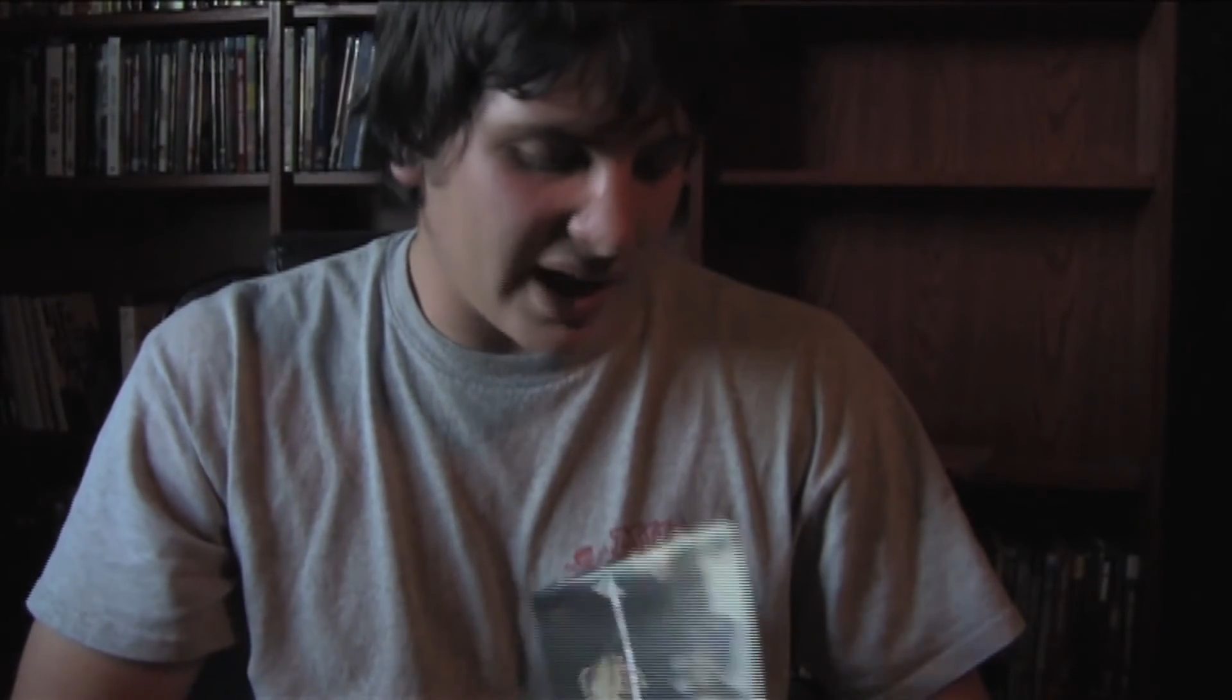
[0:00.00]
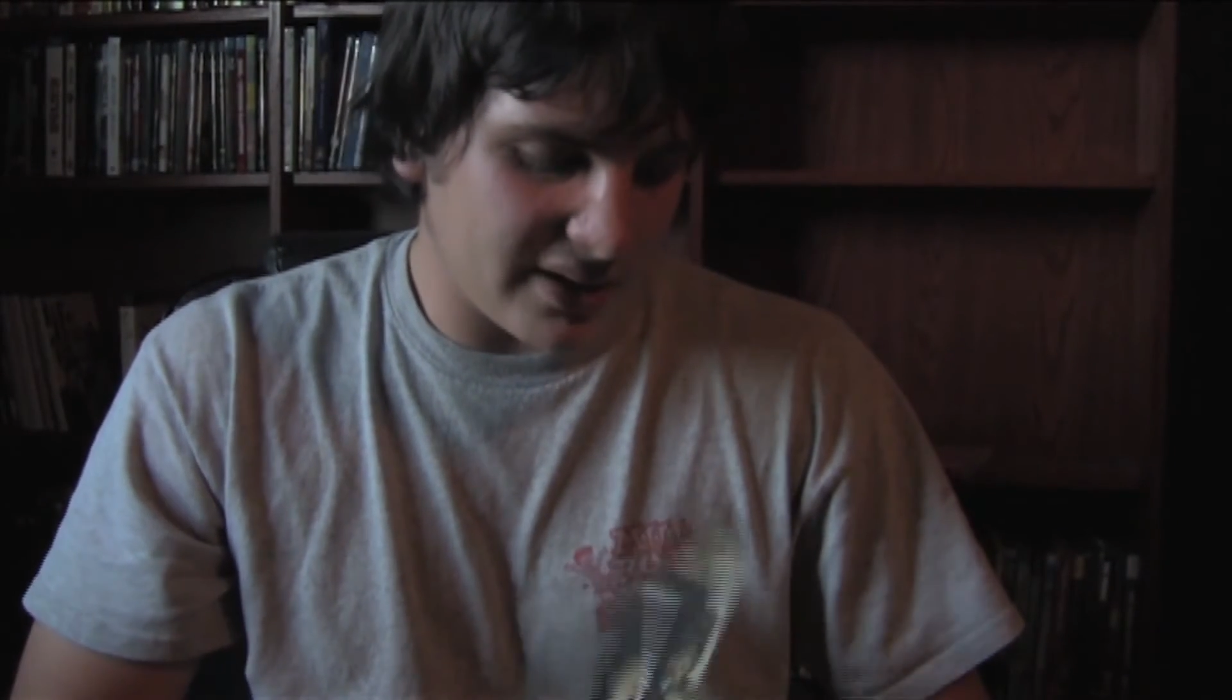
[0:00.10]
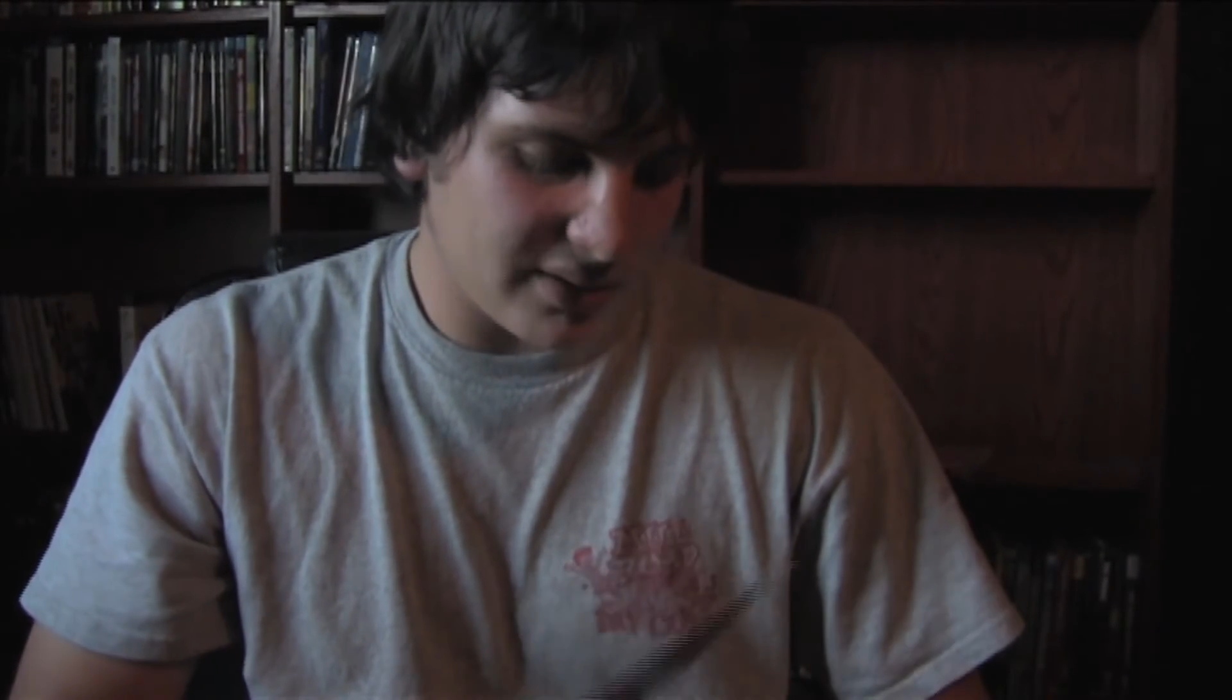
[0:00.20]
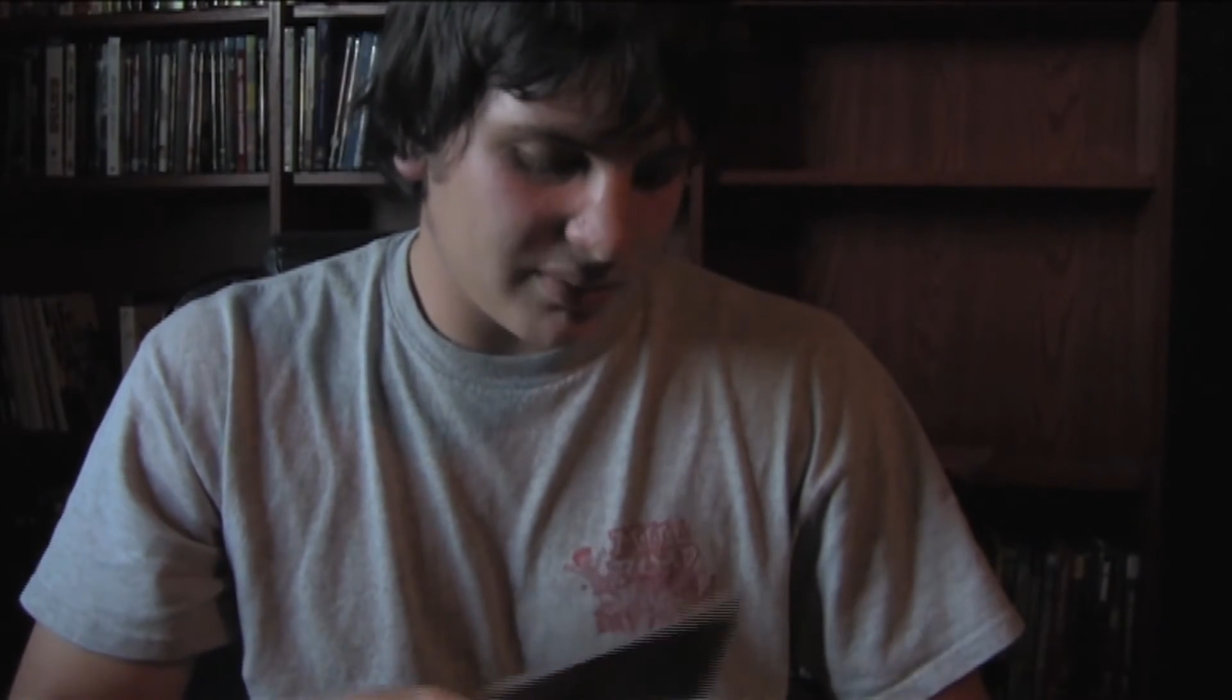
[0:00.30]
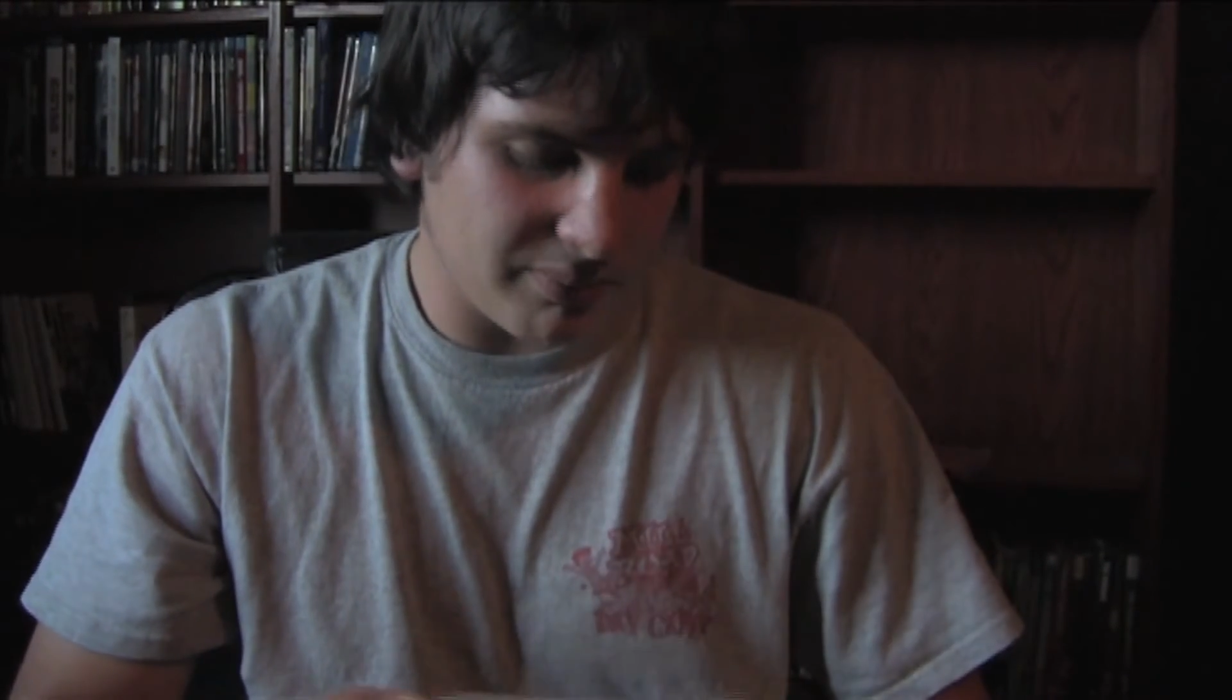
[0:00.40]

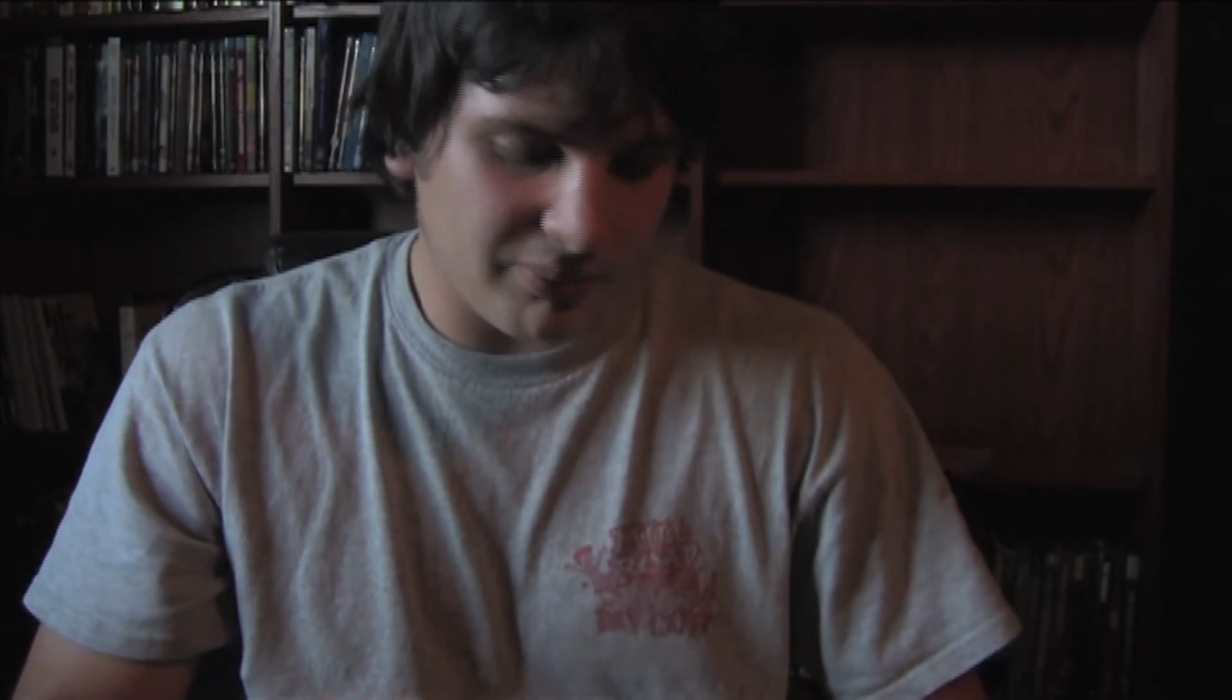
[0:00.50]
that